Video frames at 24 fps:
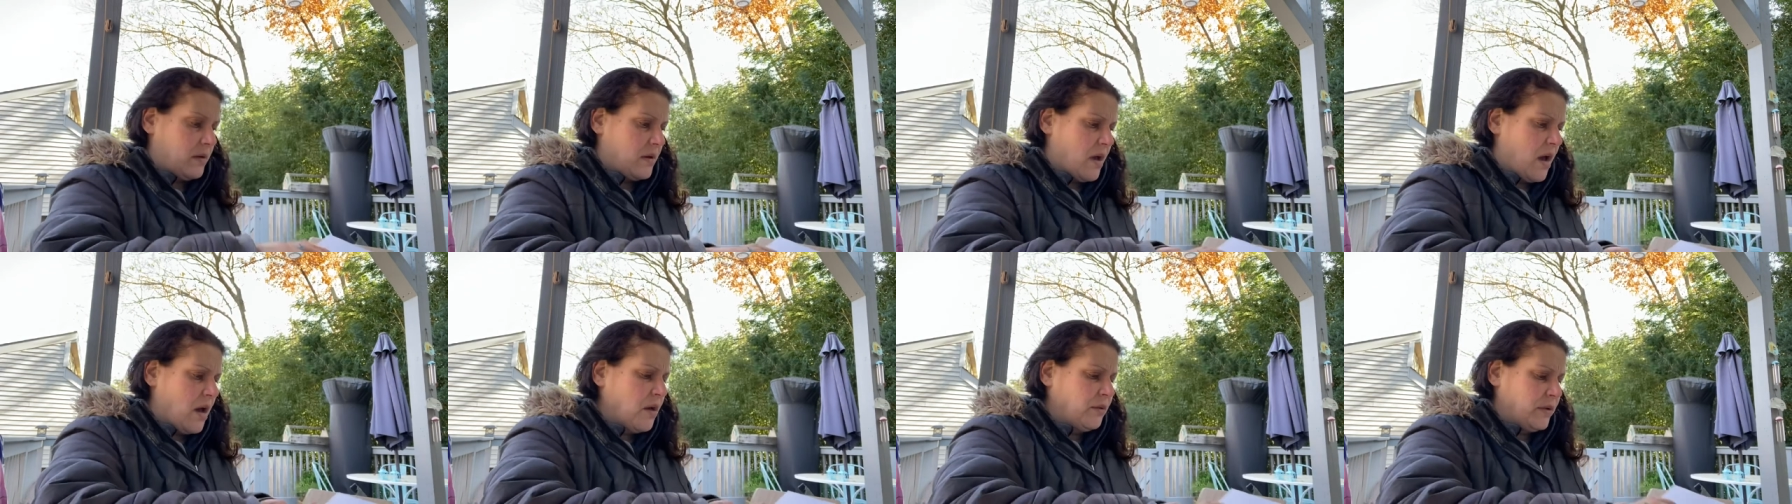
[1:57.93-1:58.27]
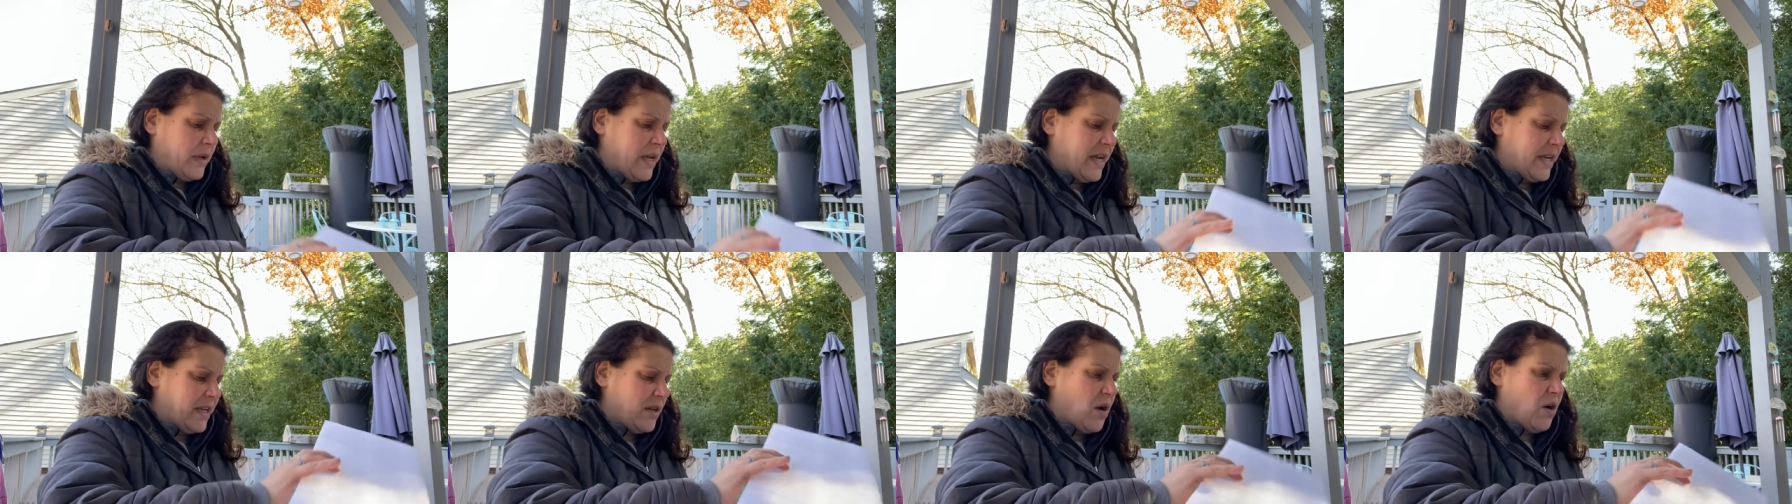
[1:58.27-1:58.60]
Oh,
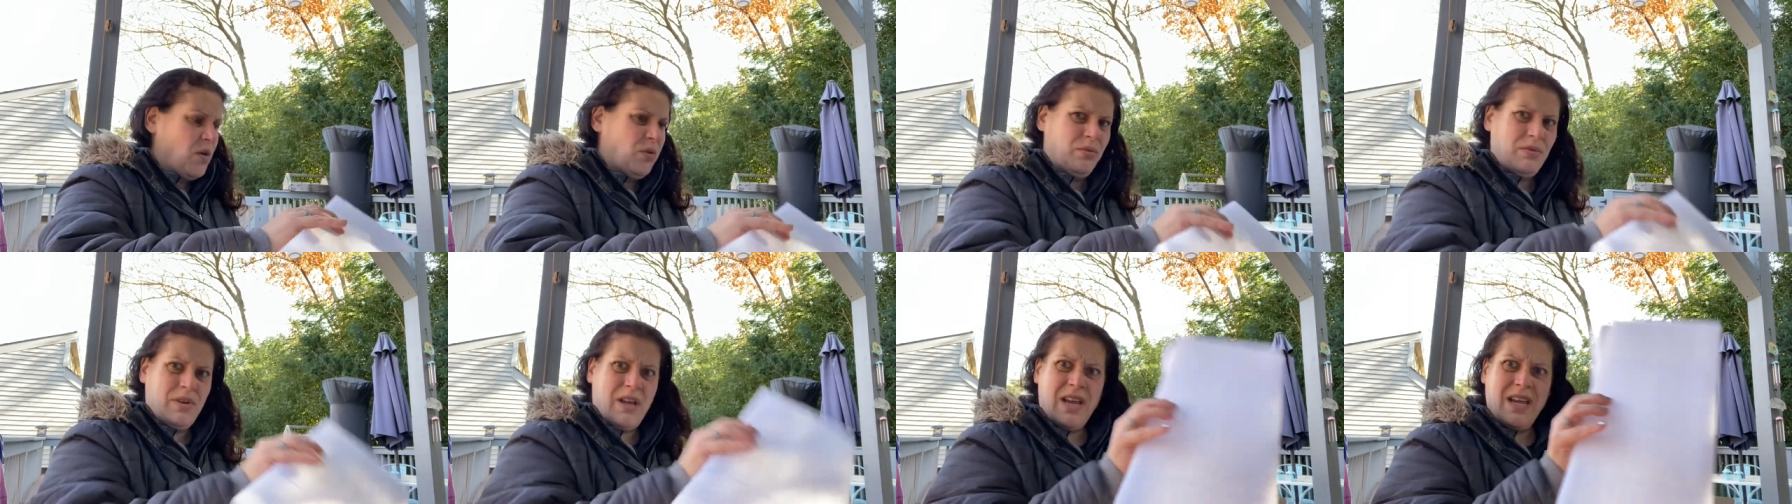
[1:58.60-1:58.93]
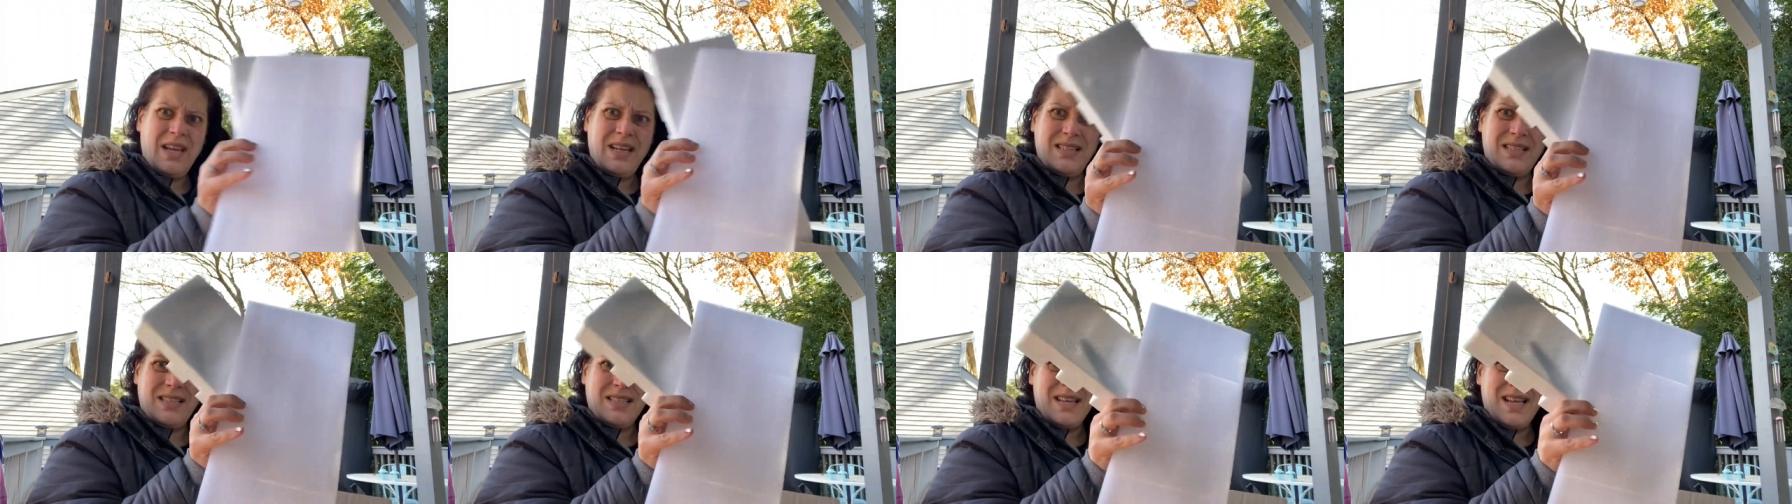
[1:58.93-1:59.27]
nice. Oh,
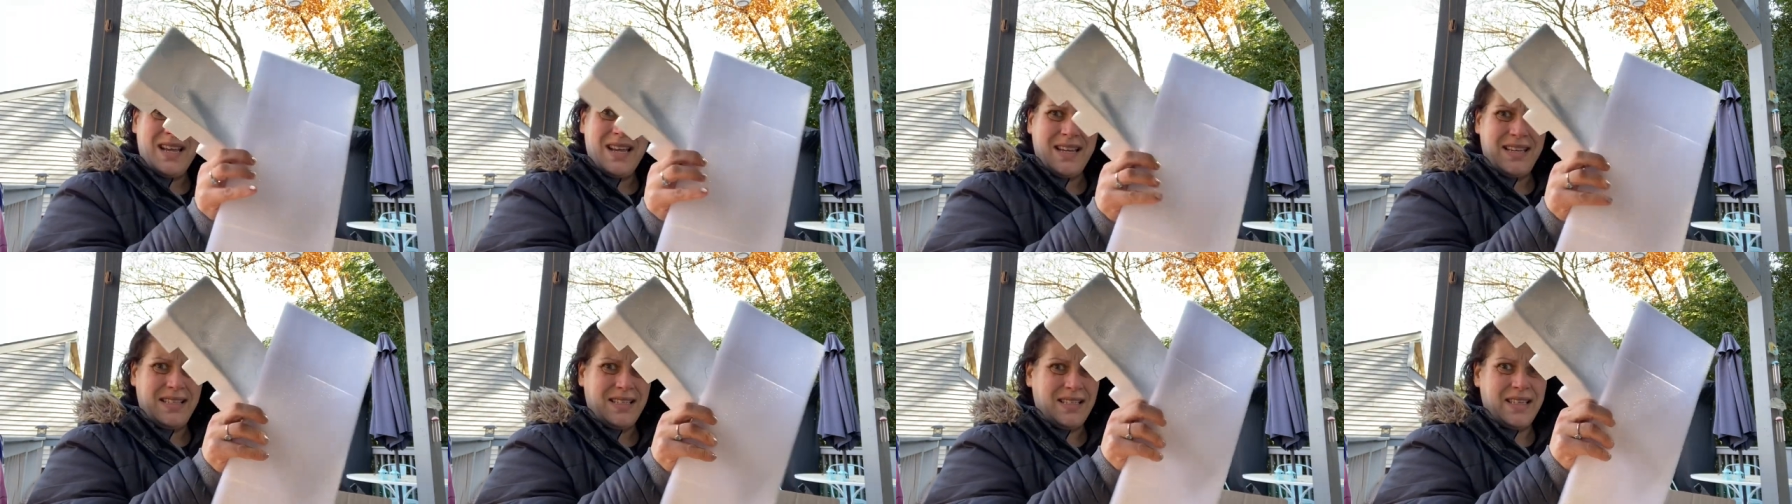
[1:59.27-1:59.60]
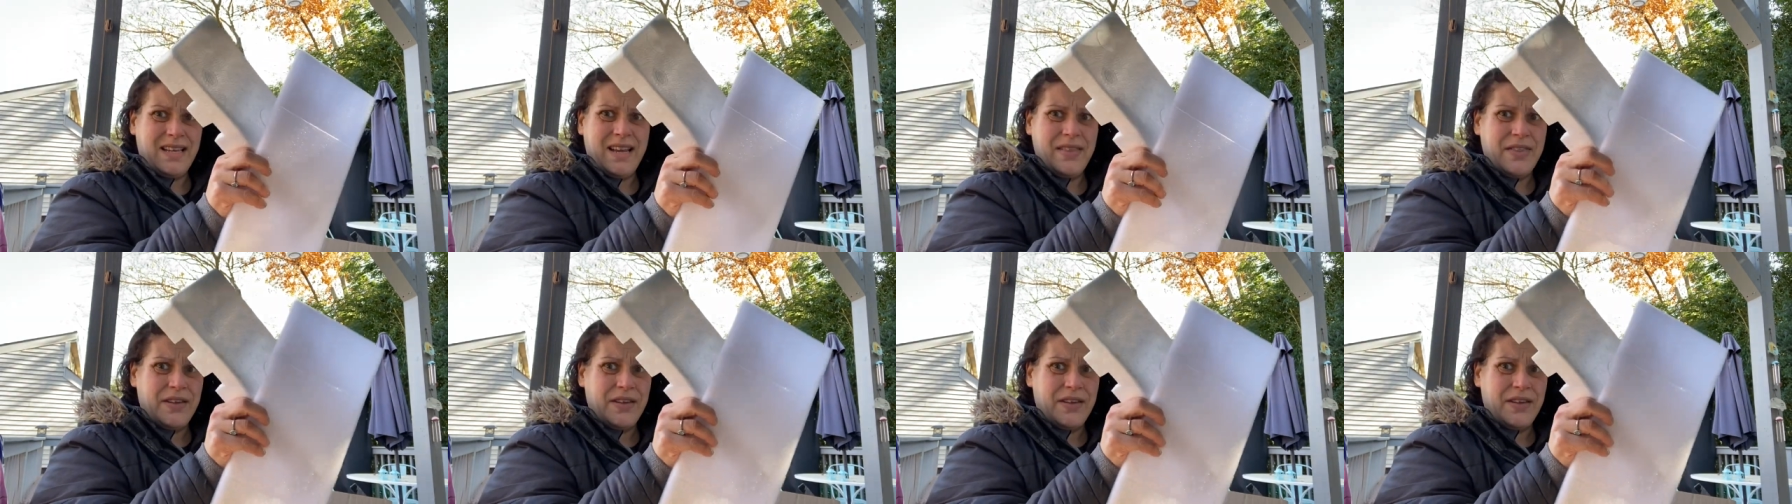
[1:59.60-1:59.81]
nice, nice. Yeah,